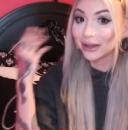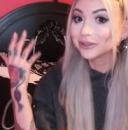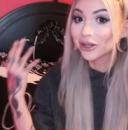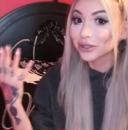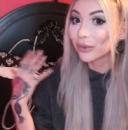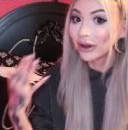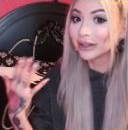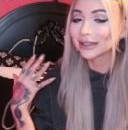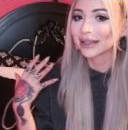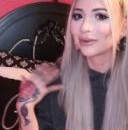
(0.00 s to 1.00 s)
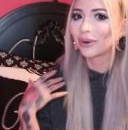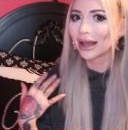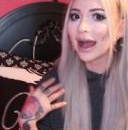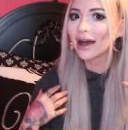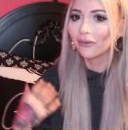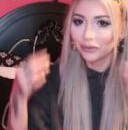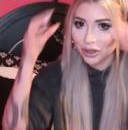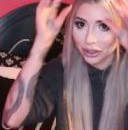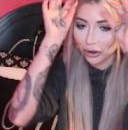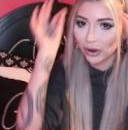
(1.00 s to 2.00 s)
I just want like what I have,
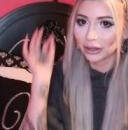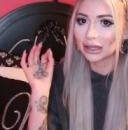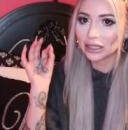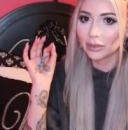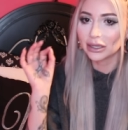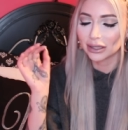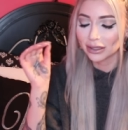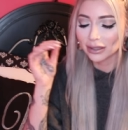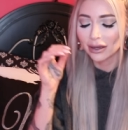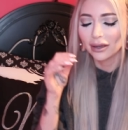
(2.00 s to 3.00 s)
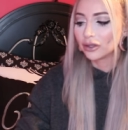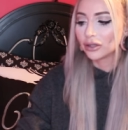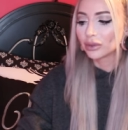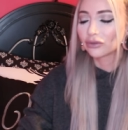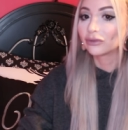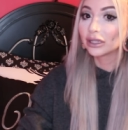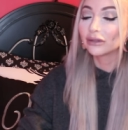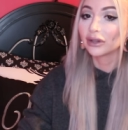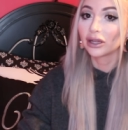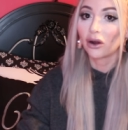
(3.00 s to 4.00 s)
just correct these pieces. It was really,
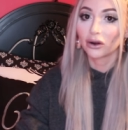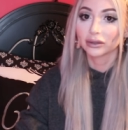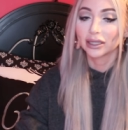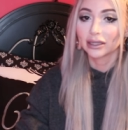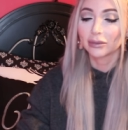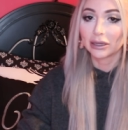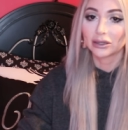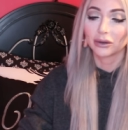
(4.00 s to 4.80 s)
really hard to explain to